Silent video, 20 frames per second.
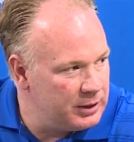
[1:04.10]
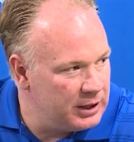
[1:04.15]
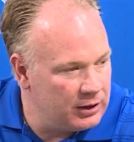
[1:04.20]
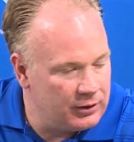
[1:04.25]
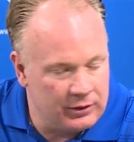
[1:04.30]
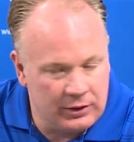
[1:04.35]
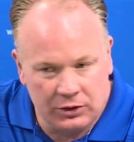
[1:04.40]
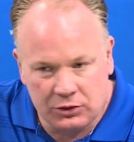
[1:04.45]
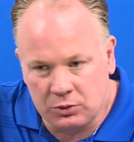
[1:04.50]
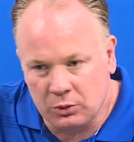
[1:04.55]
better
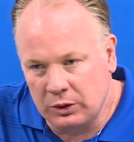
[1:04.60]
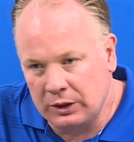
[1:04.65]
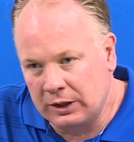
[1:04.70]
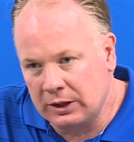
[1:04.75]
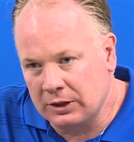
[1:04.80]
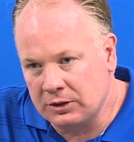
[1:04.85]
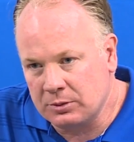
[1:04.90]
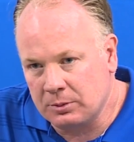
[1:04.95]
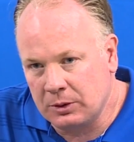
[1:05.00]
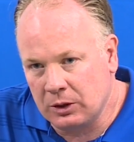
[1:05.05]
this week
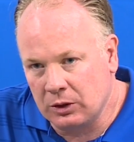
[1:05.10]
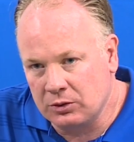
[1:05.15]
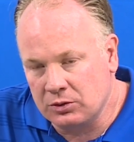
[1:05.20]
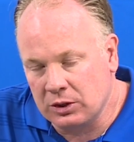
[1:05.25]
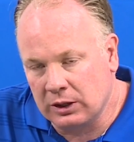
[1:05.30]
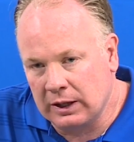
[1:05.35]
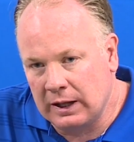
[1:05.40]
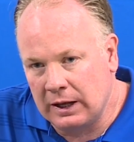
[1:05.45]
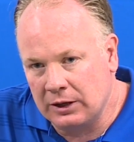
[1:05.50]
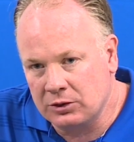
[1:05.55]
as opposed
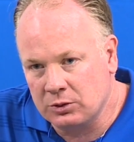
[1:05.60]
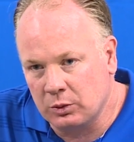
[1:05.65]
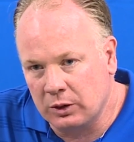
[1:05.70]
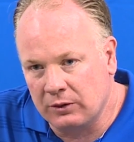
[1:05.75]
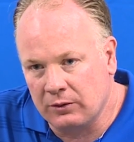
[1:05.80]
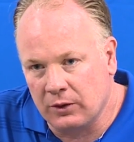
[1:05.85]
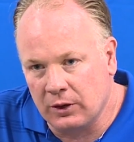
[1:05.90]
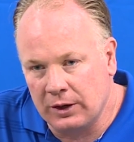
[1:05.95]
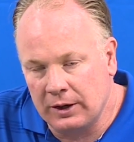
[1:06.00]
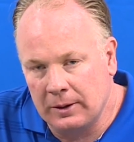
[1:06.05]
to last week
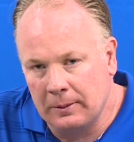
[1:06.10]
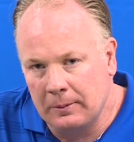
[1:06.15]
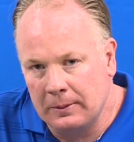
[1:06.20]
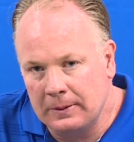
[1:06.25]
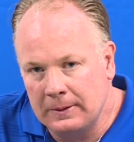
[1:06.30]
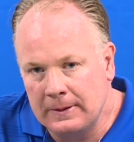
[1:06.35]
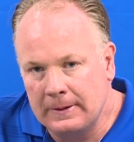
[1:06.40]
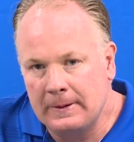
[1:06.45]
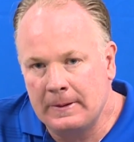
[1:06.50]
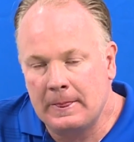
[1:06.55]
for him. And,
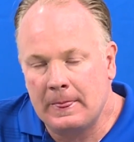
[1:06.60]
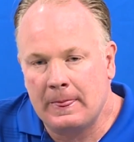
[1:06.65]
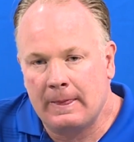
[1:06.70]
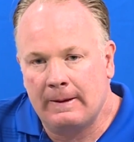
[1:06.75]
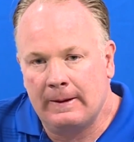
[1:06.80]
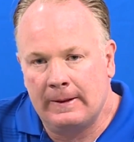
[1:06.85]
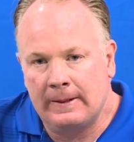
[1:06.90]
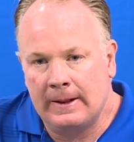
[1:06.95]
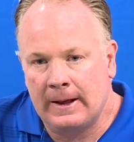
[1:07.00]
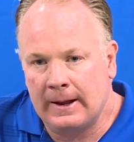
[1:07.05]

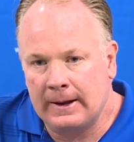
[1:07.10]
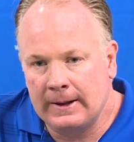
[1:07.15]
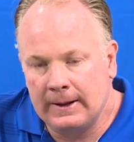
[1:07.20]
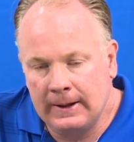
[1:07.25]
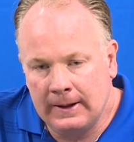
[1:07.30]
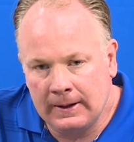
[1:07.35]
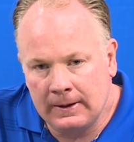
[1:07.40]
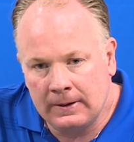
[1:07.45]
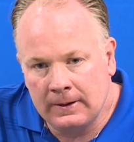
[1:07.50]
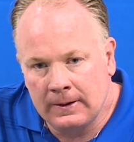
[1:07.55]
in that
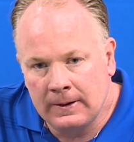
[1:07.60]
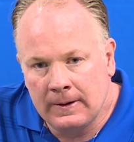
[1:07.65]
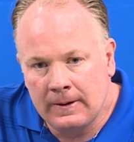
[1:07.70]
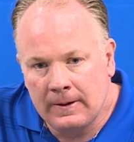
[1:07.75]
hand.